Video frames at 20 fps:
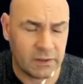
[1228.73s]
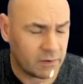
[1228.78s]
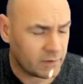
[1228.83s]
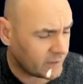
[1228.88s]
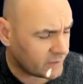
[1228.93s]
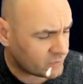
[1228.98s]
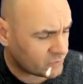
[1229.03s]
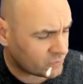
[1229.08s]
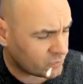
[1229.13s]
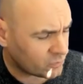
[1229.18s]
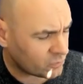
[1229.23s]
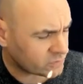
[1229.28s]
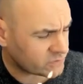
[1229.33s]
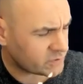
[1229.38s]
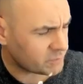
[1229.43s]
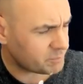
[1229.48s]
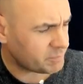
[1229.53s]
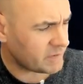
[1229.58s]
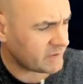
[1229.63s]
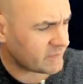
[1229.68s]
It could
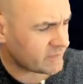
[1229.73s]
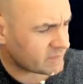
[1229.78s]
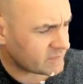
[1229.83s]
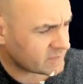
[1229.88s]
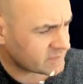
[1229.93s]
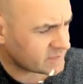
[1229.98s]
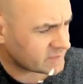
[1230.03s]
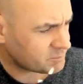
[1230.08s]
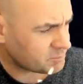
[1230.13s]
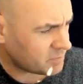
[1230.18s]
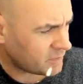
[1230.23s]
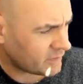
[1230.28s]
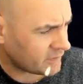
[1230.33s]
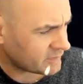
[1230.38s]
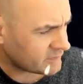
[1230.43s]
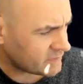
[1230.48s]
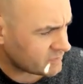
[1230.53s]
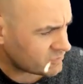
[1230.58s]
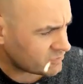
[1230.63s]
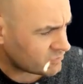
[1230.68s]
also be that this is
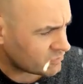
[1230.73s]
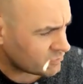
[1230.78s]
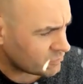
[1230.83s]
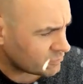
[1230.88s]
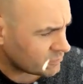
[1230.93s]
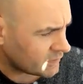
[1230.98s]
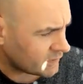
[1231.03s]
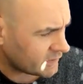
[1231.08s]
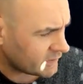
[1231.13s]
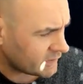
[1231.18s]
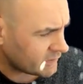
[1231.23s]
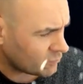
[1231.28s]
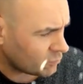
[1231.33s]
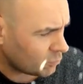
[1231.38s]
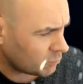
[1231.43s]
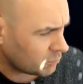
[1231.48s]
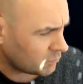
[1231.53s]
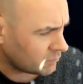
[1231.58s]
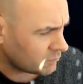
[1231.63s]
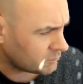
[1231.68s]
plugged into a
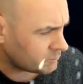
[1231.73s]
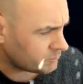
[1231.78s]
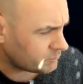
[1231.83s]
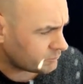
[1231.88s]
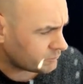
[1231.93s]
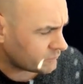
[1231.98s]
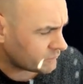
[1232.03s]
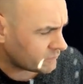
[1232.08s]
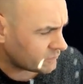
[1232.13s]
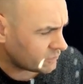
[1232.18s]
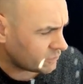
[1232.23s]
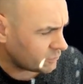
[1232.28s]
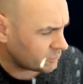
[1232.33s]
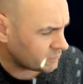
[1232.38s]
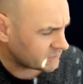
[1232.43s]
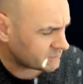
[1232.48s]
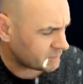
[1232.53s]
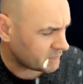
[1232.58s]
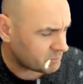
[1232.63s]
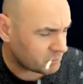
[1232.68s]
normal
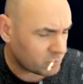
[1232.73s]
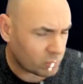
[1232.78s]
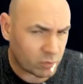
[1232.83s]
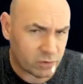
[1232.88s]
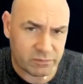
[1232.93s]
USB port.